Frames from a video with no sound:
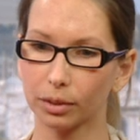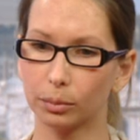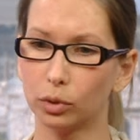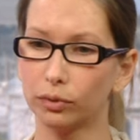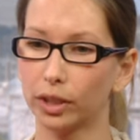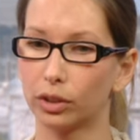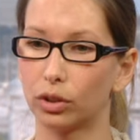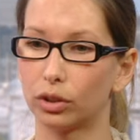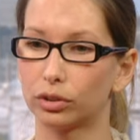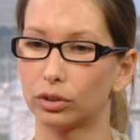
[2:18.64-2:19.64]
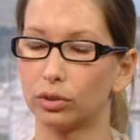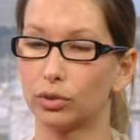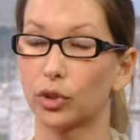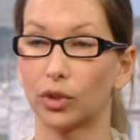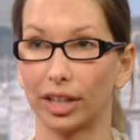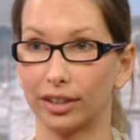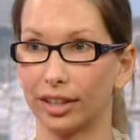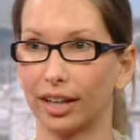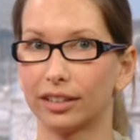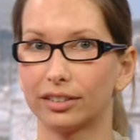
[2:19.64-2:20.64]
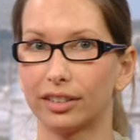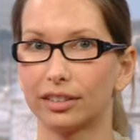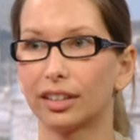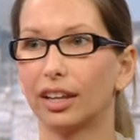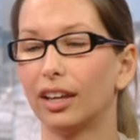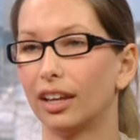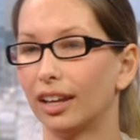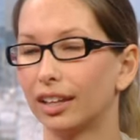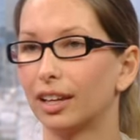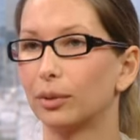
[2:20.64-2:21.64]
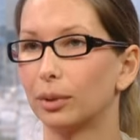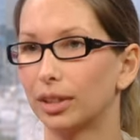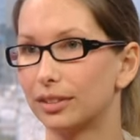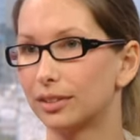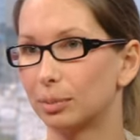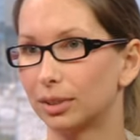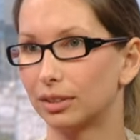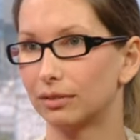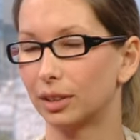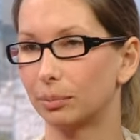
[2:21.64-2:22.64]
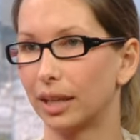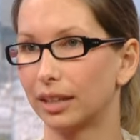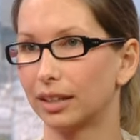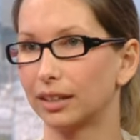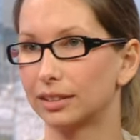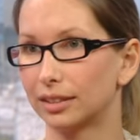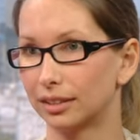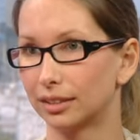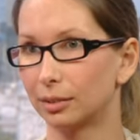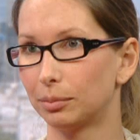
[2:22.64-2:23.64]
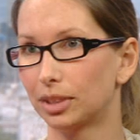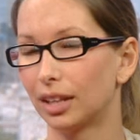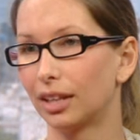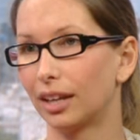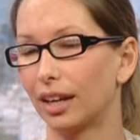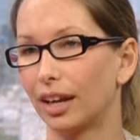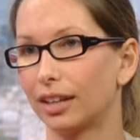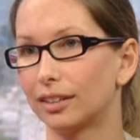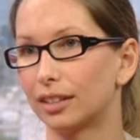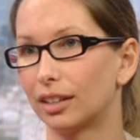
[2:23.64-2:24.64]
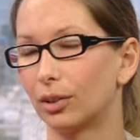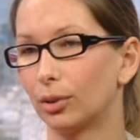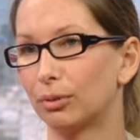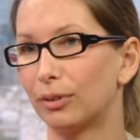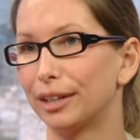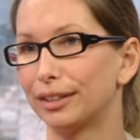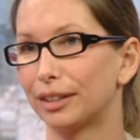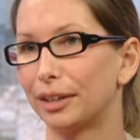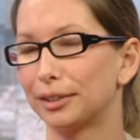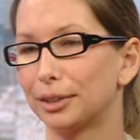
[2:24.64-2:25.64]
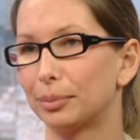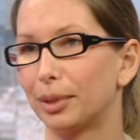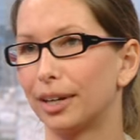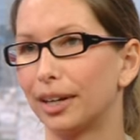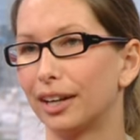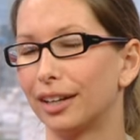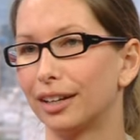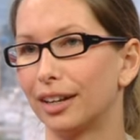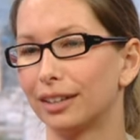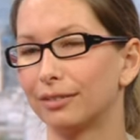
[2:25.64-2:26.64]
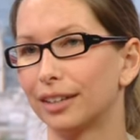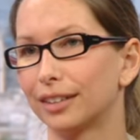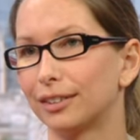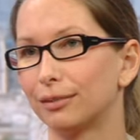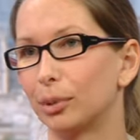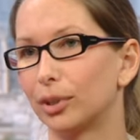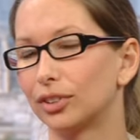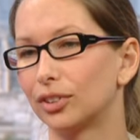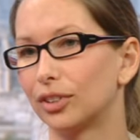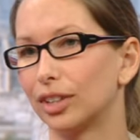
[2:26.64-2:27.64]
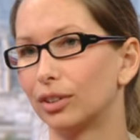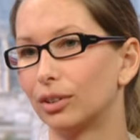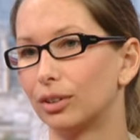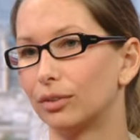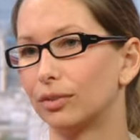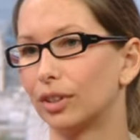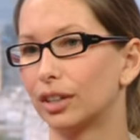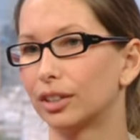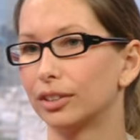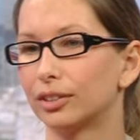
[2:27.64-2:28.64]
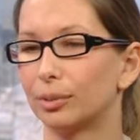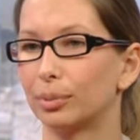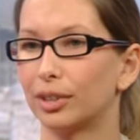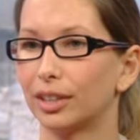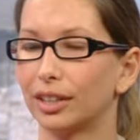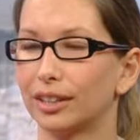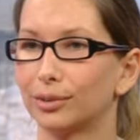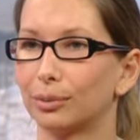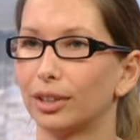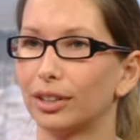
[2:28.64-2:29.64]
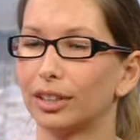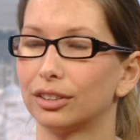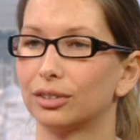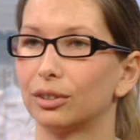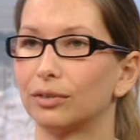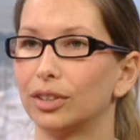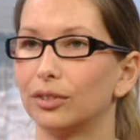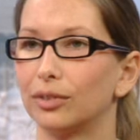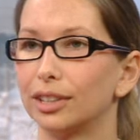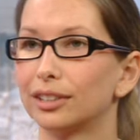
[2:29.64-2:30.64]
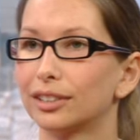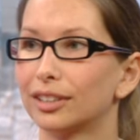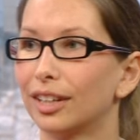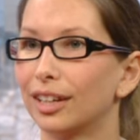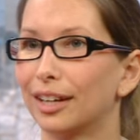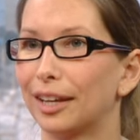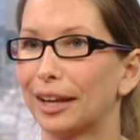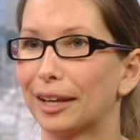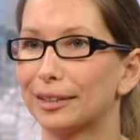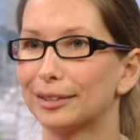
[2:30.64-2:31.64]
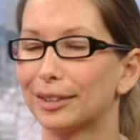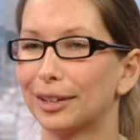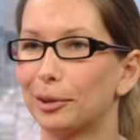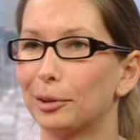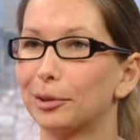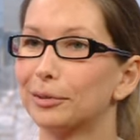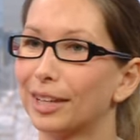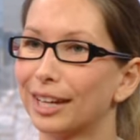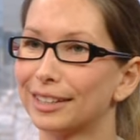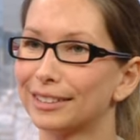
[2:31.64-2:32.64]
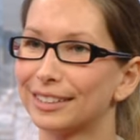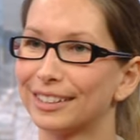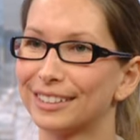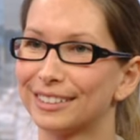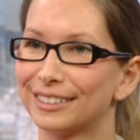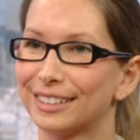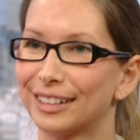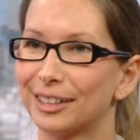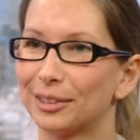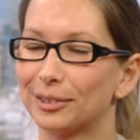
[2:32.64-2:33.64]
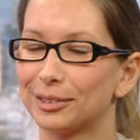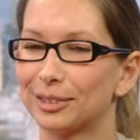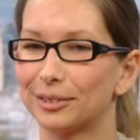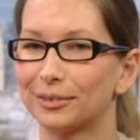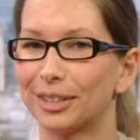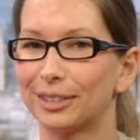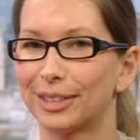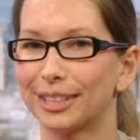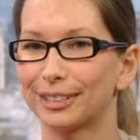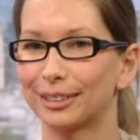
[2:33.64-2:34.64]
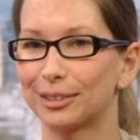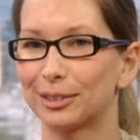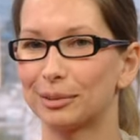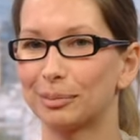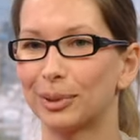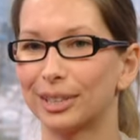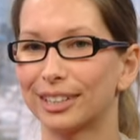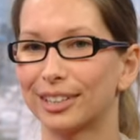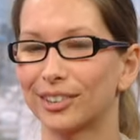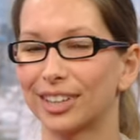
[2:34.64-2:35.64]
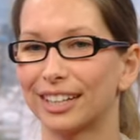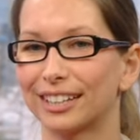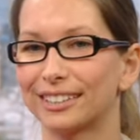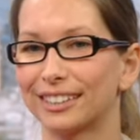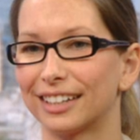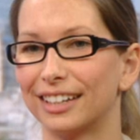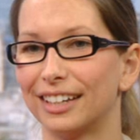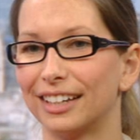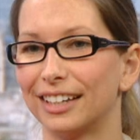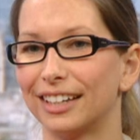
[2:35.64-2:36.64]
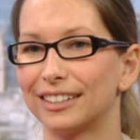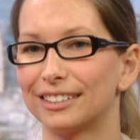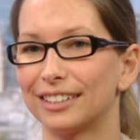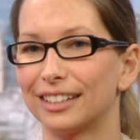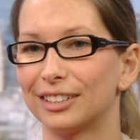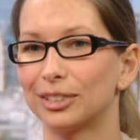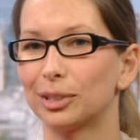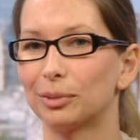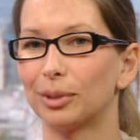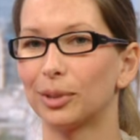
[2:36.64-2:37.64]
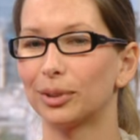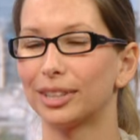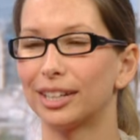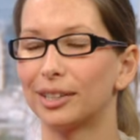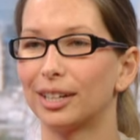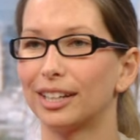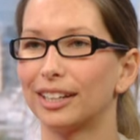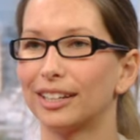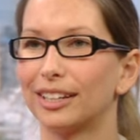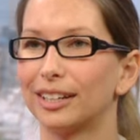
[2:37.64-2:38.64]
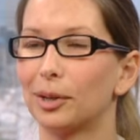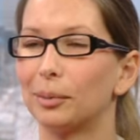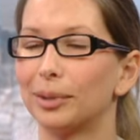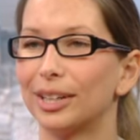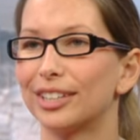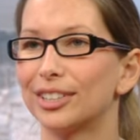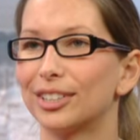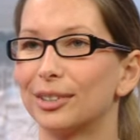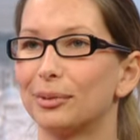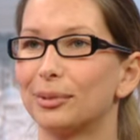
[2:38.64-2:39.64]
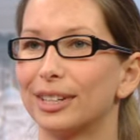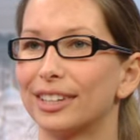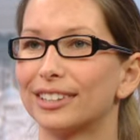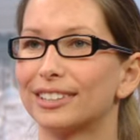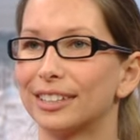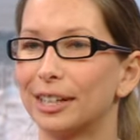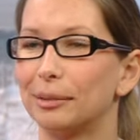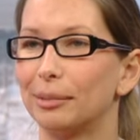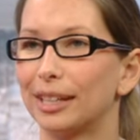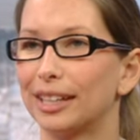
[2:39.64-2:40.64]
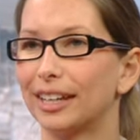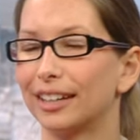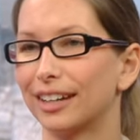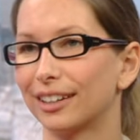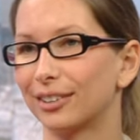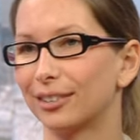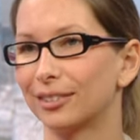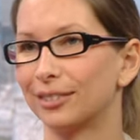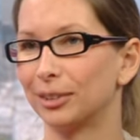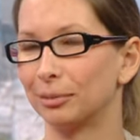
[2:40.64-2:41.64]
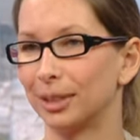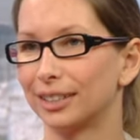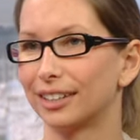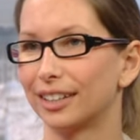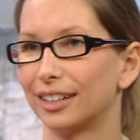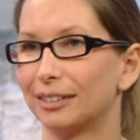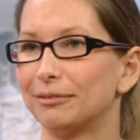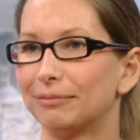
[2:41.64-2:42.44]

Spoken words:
Moving on to trend analysis, again within specific banking systems, and all finalized by effective monitoring of counterparty as well as sovereign risks. And all of that is also very vital to point out that it should be all done in combination with timely and accurate fundamental data.